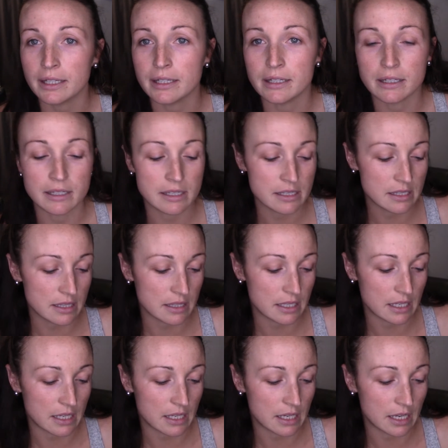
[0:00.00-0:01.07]
is
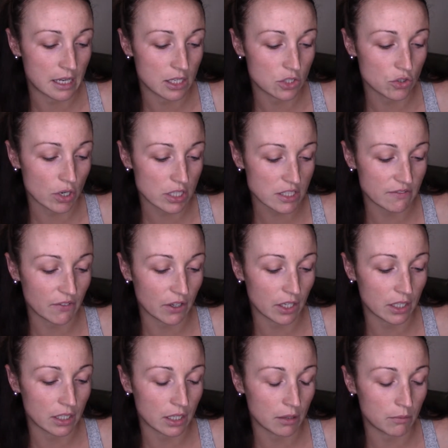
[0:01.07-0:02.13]
the Trust
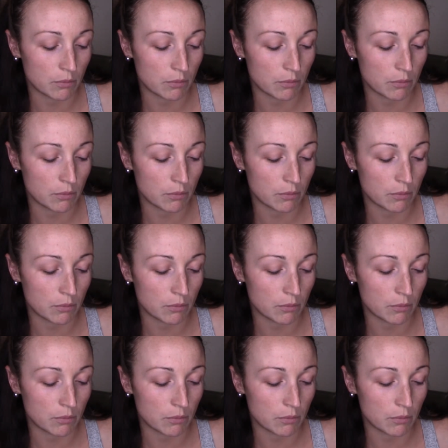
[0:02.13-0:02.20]
Fund